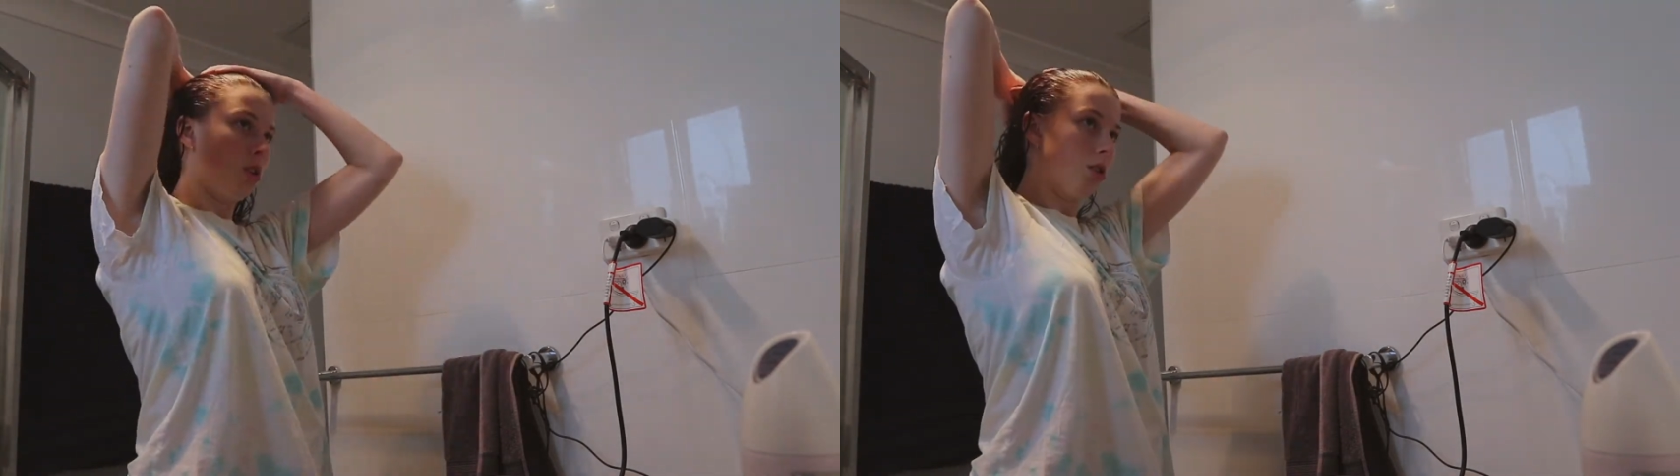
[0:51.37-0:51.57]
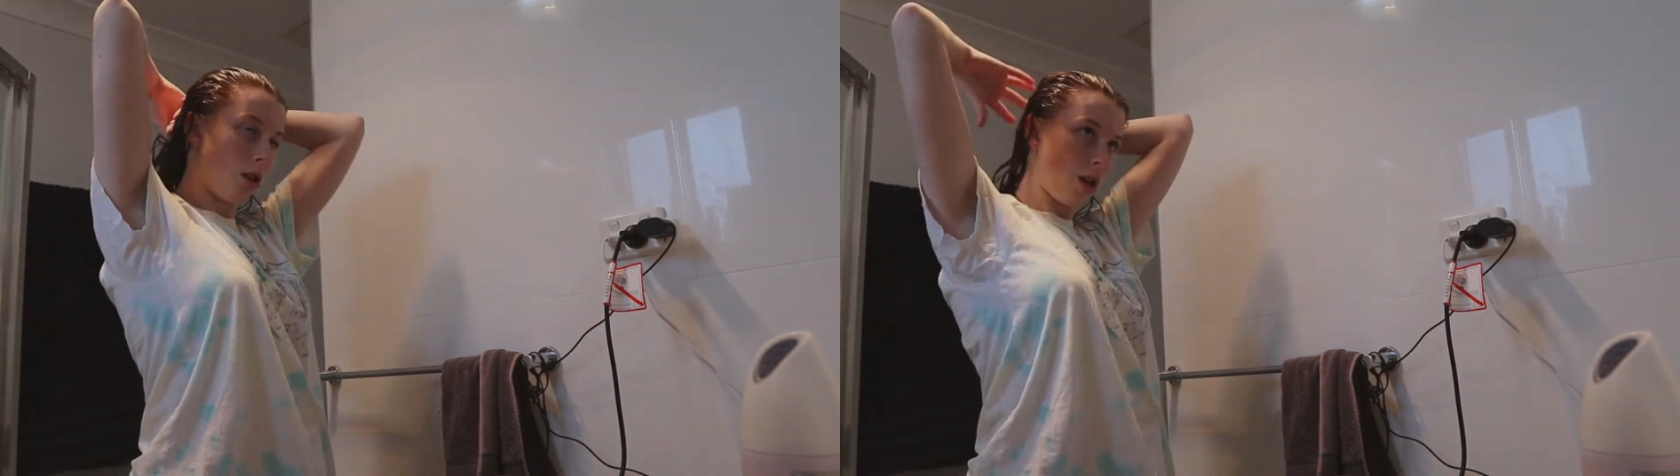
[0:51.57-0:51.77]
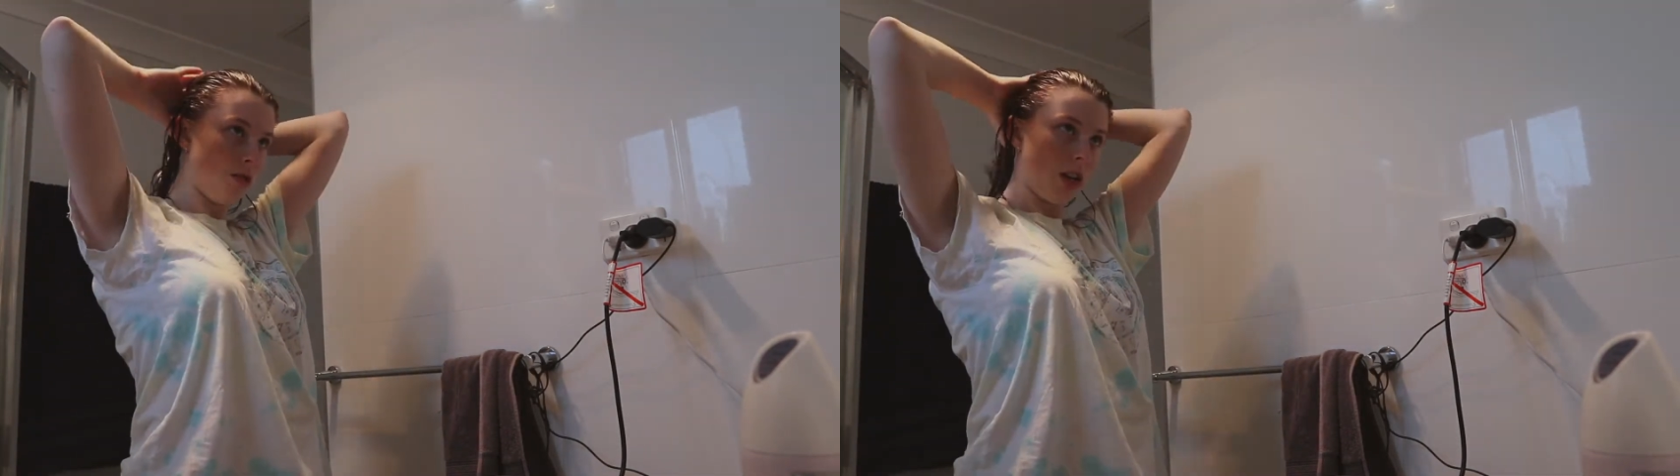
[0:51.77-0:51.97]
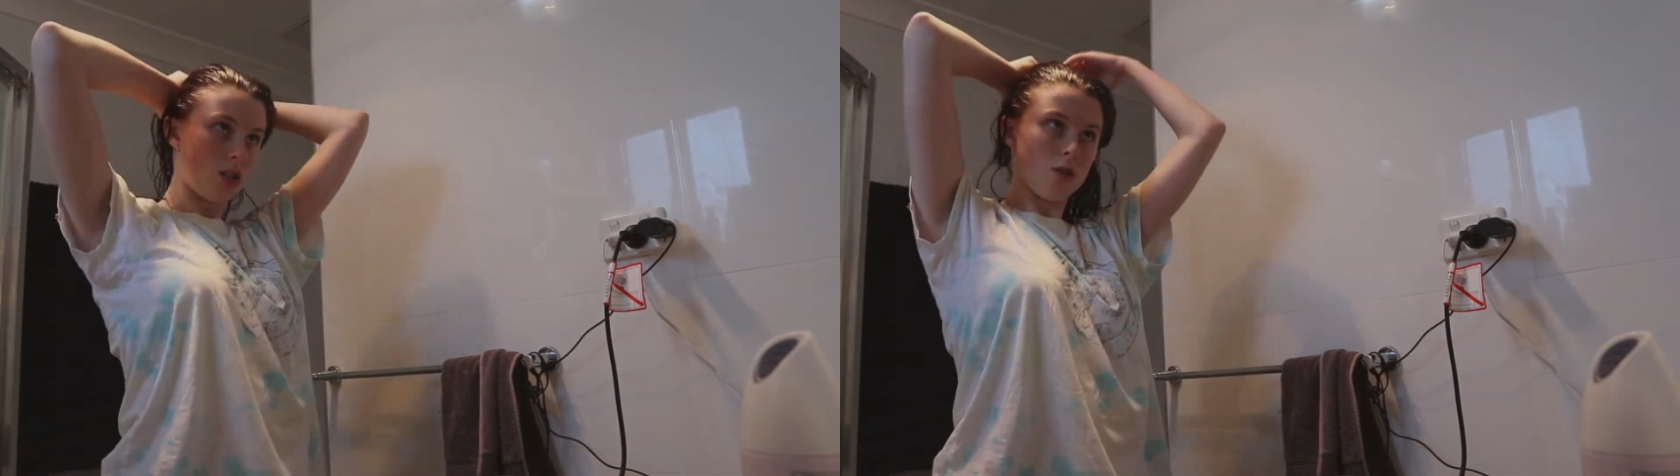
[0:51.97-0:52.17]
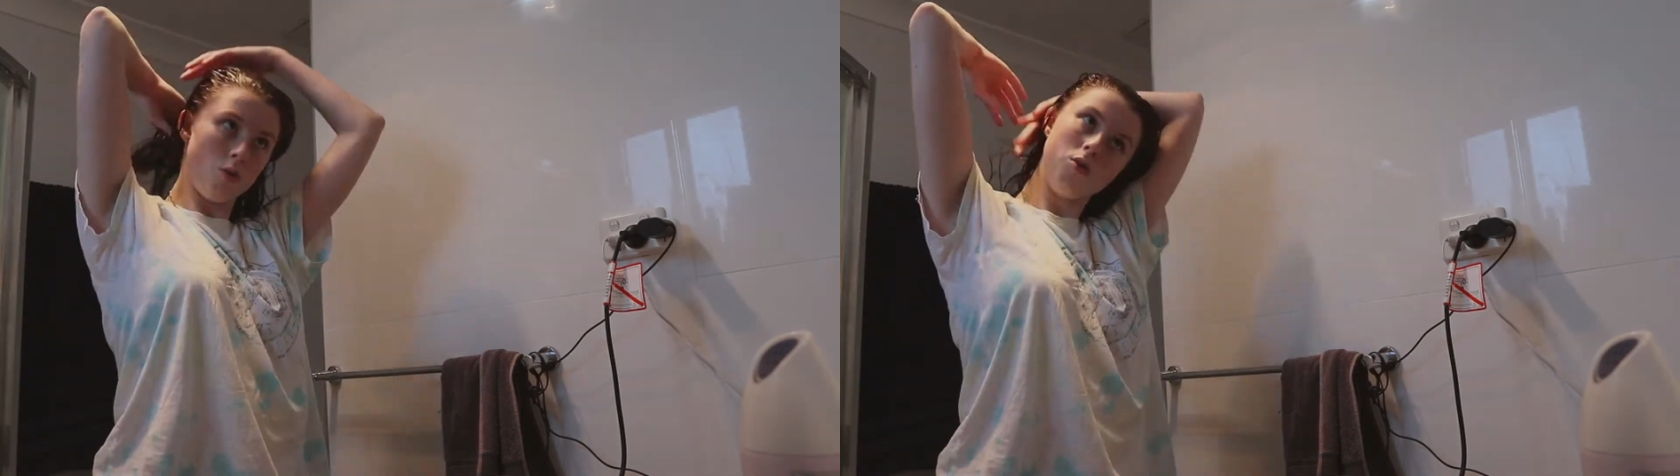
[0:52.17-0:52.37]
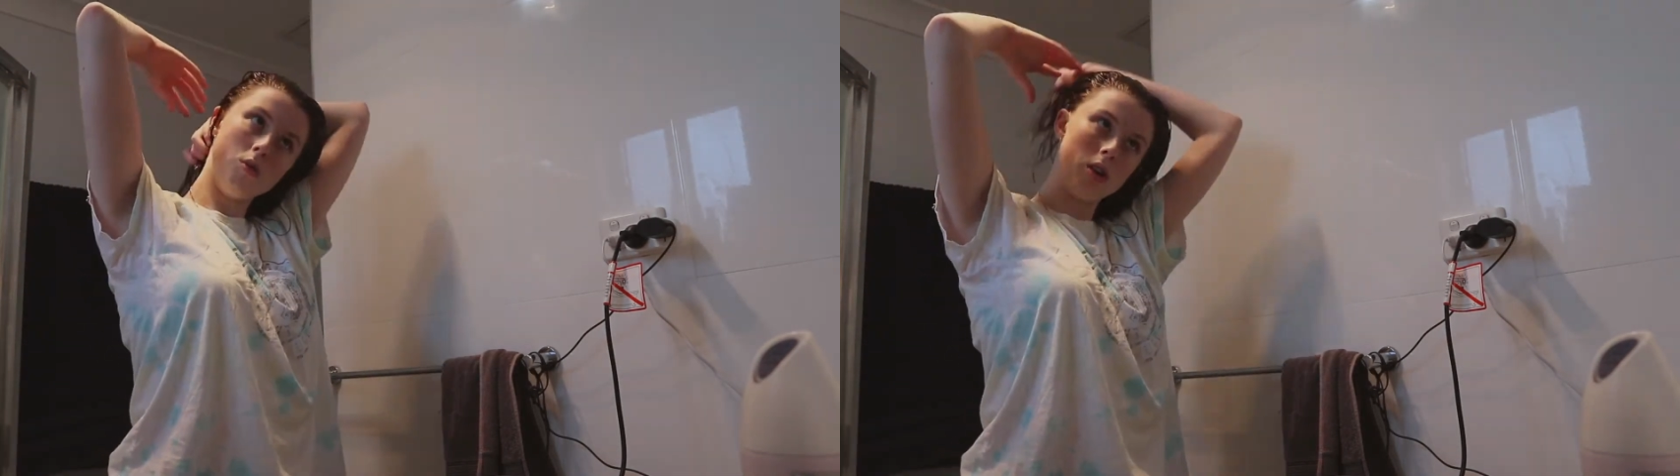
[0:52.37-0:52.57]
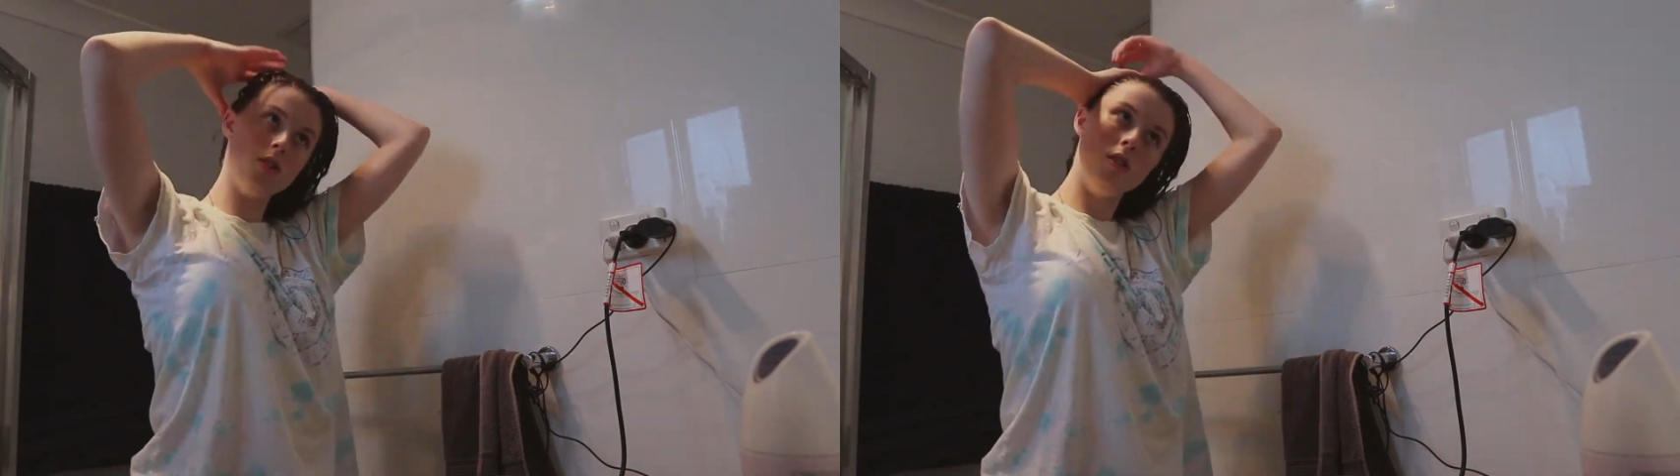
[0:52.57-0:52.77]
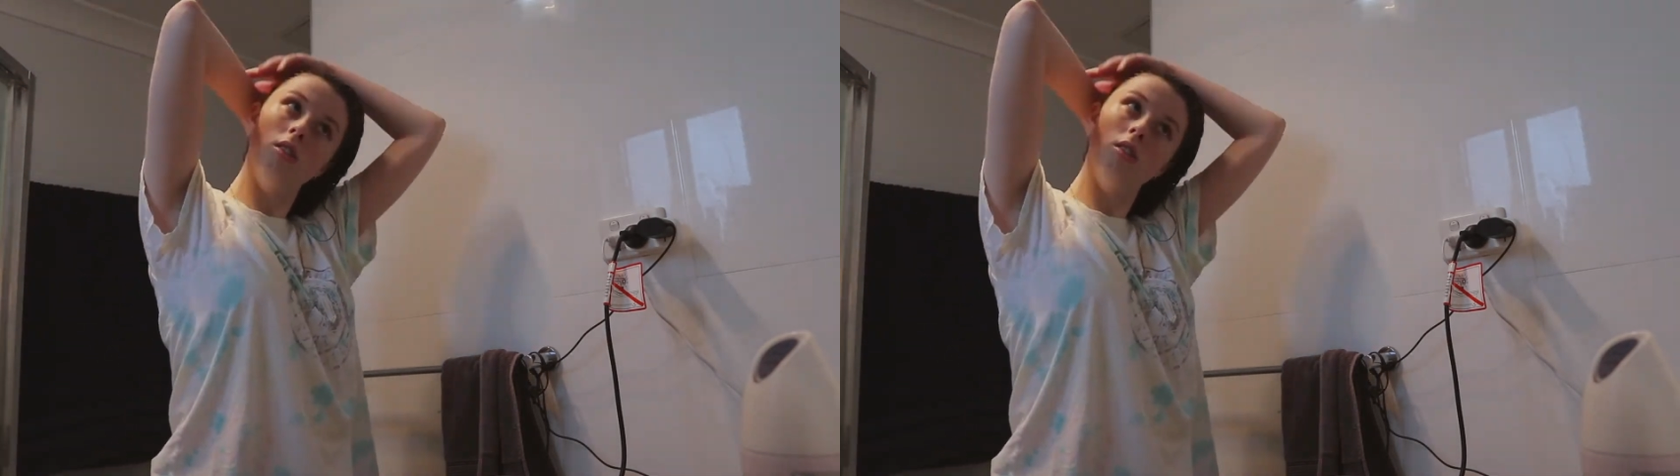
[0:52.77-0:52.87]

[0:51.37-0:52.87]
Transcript: so that it drains all the water.